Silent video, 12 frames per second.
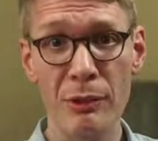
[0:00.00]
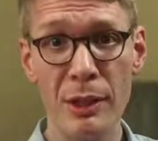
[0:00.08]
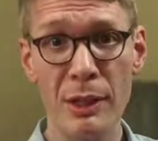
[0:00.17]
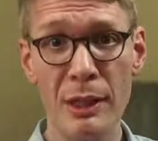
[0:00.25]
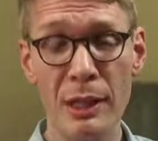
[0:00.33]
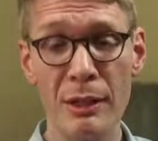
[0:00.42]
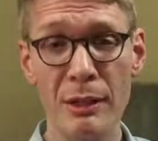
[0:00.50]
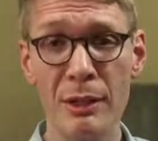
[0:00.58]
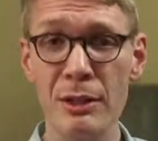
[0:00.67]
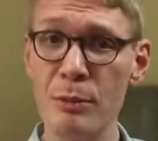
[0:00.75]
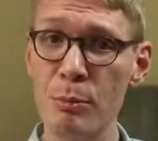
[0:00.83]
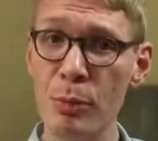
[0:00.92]
And
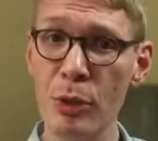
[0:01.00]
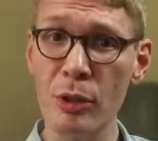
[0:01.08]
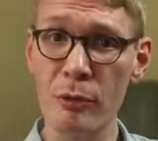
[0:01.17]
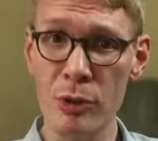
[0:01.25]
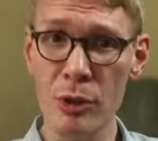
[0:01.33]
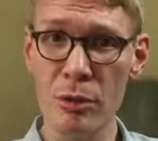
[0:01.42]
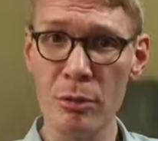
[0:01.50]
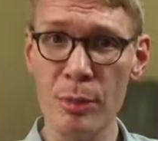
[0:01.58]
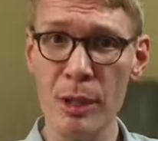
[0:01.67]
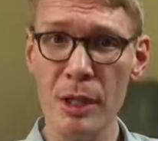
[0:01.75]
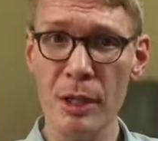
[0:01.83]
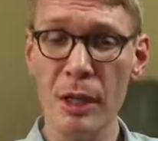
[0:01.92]
this book of Job,
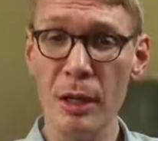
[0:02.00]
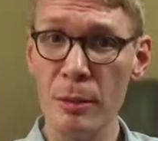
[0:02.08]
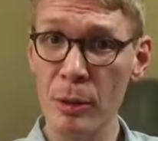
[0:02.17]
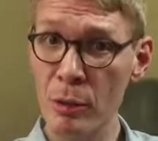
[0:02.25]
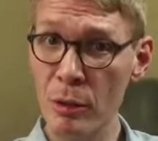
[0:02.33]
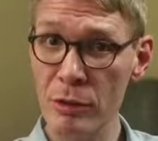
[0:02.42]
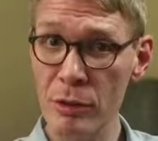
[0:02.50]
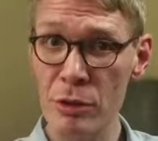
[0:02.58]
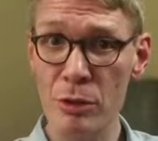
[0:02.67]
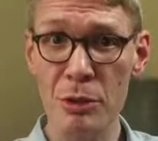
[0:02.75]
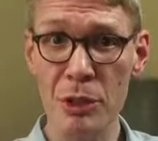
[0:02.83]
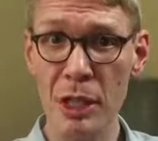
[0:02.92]
across the
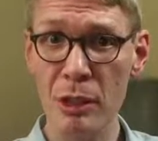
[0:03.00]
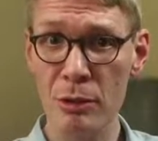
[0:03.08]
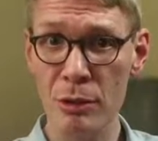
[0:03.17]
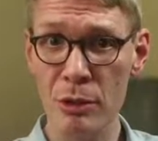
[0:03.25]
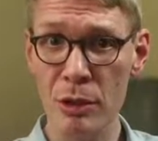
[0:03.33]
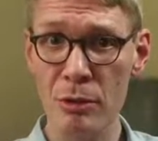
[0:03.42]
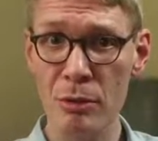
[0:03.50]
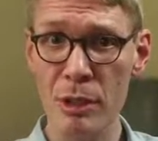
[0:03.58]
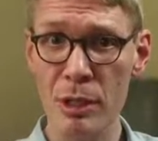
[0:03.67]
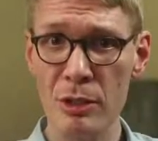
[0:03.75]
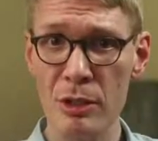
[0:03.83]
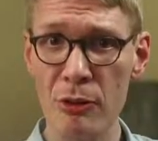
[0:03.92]
Jewish and Christian
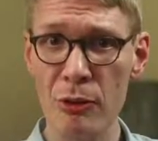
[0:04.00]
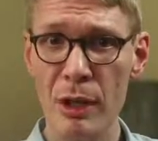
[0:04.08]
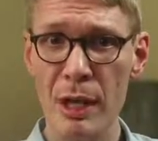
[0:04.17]
traditions,